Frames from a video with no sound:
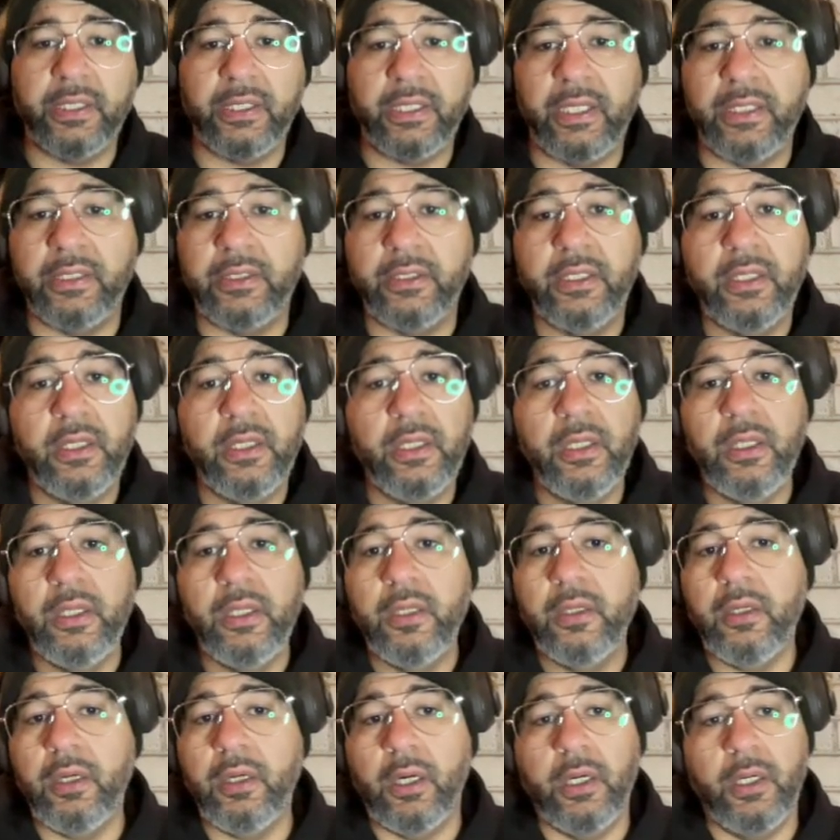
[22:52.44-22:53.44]
again,
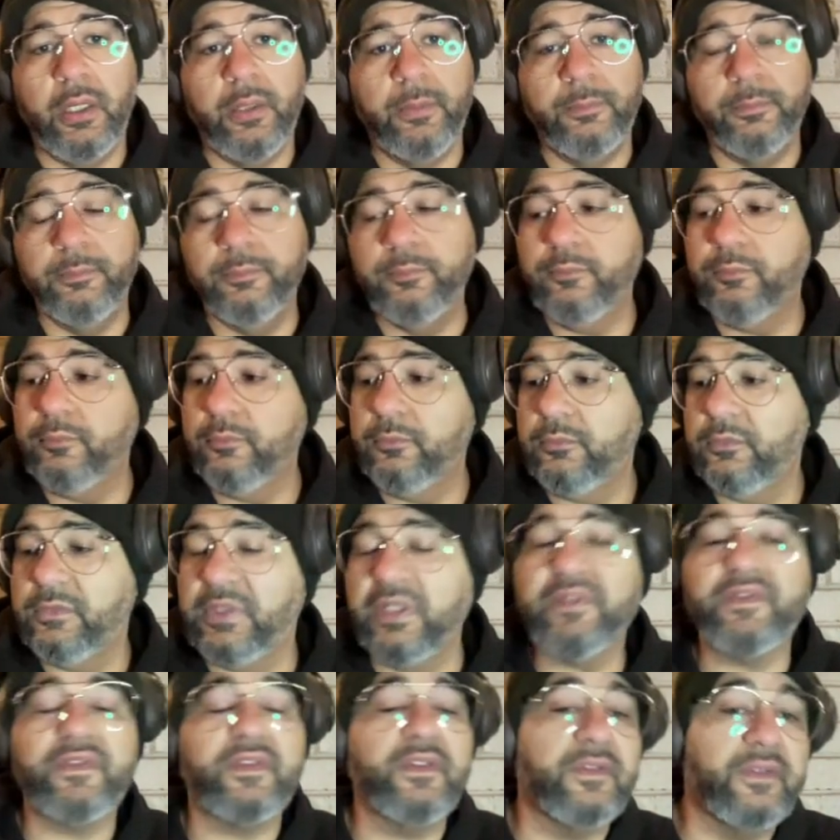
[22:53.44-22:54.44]

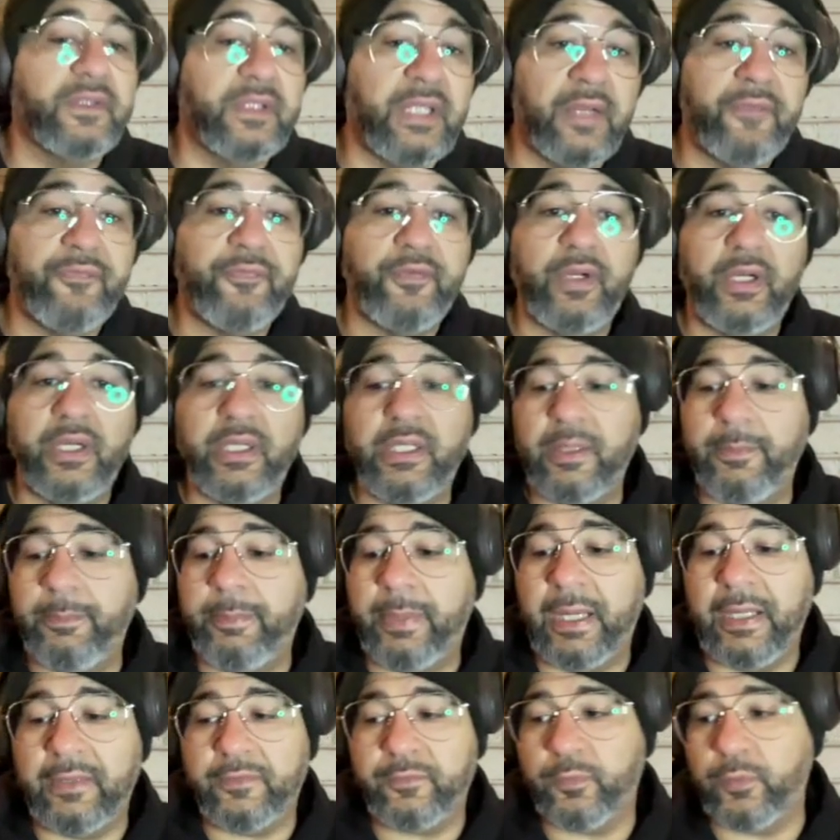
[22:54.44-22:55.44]
this is definitely a
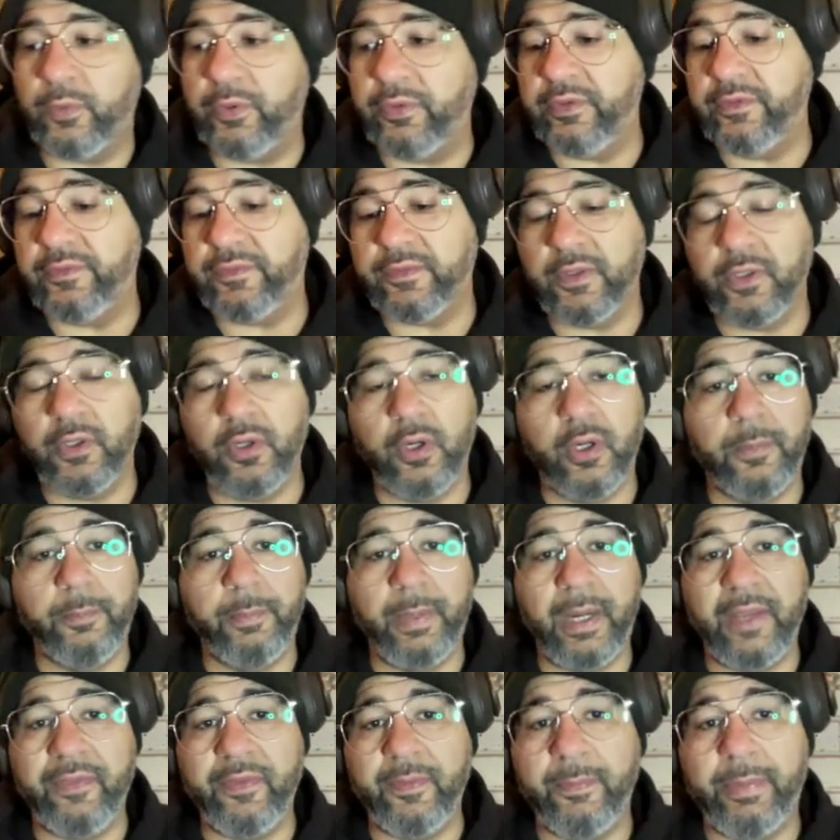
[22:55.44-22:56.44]
box worthy cigar.
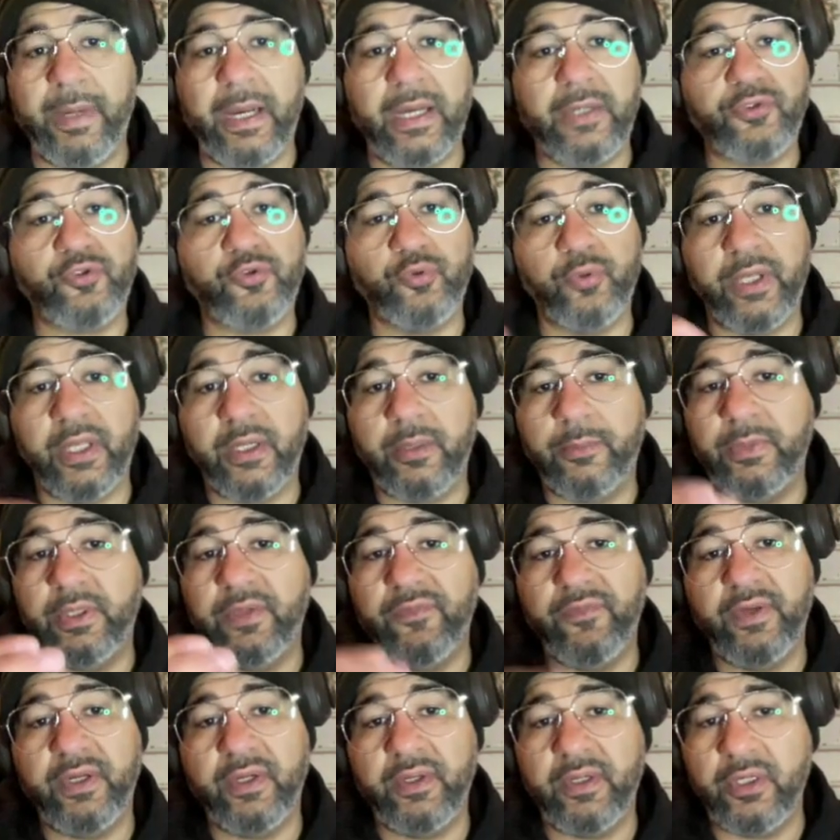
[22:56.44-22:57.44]
Buy the box, you'll get them
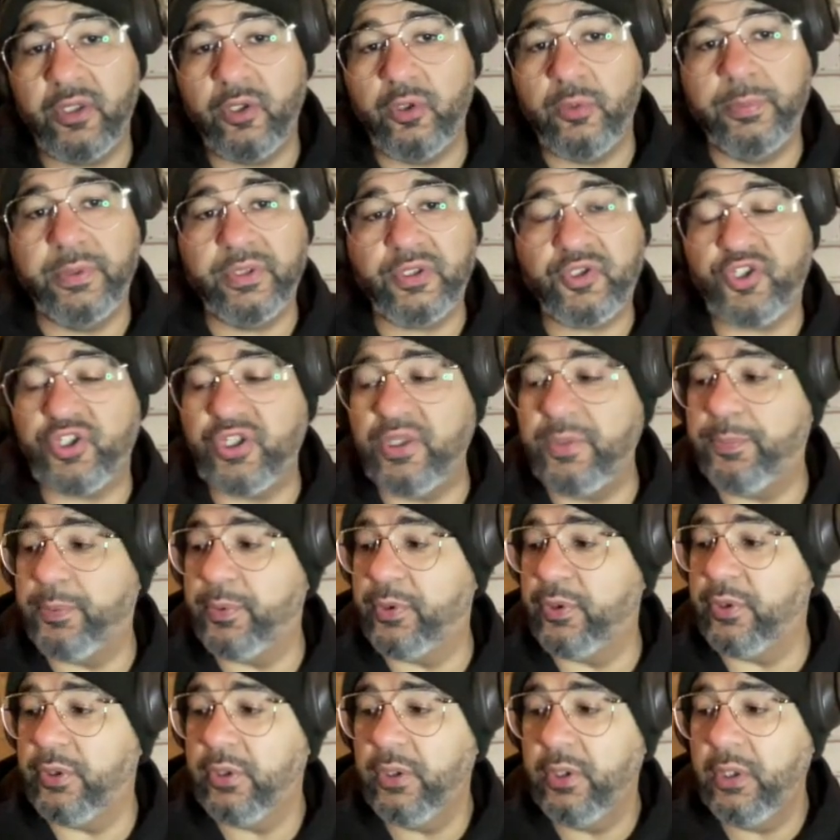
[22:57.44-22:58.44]
even a little bit
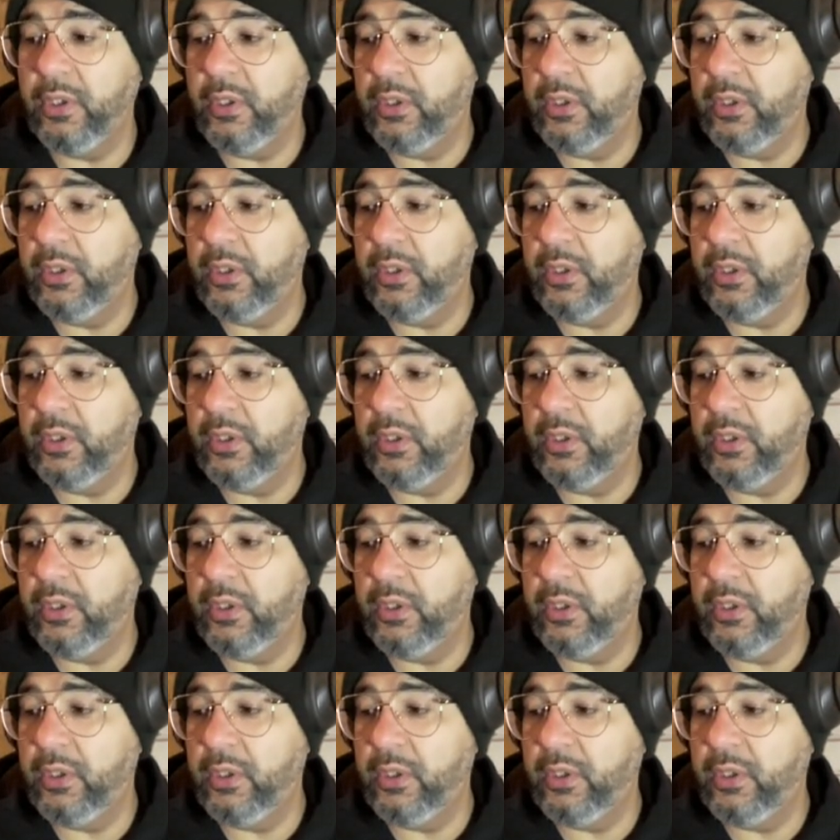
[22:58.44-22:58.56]
cheaper.